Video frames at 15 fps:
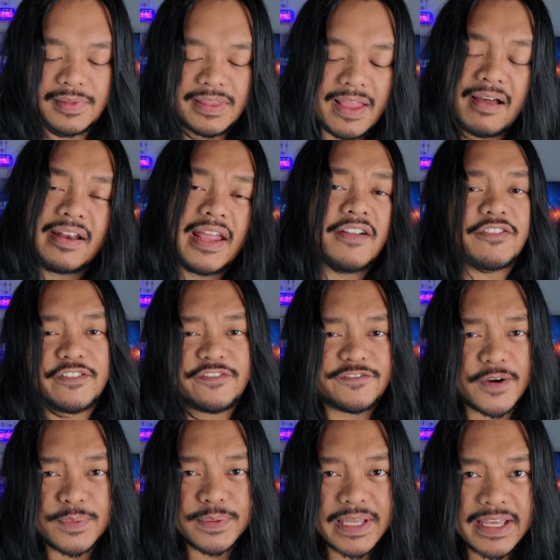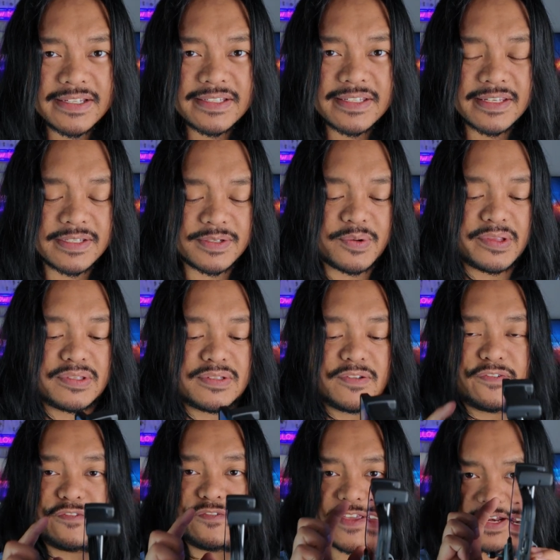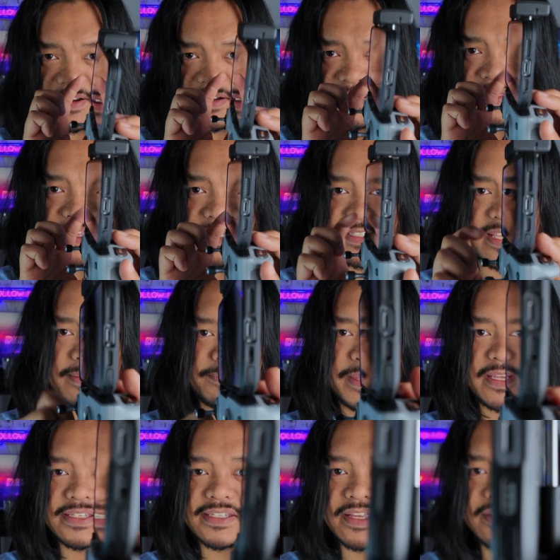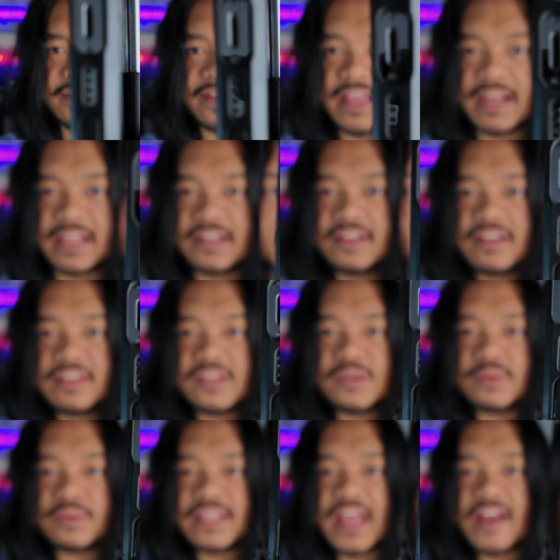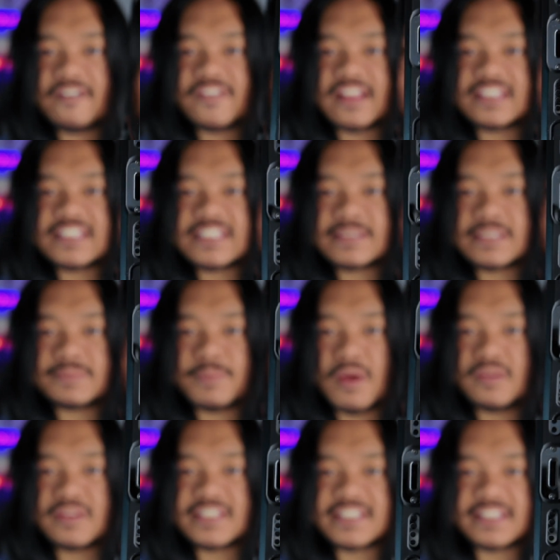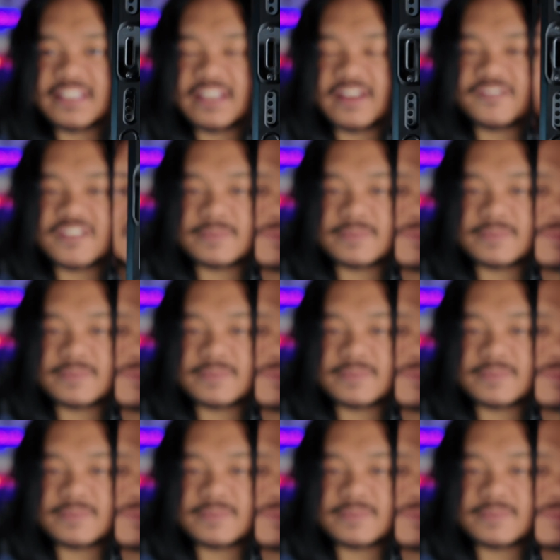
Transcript: not every phone case is going to fit on this thing, because look at it. You only have that small slit of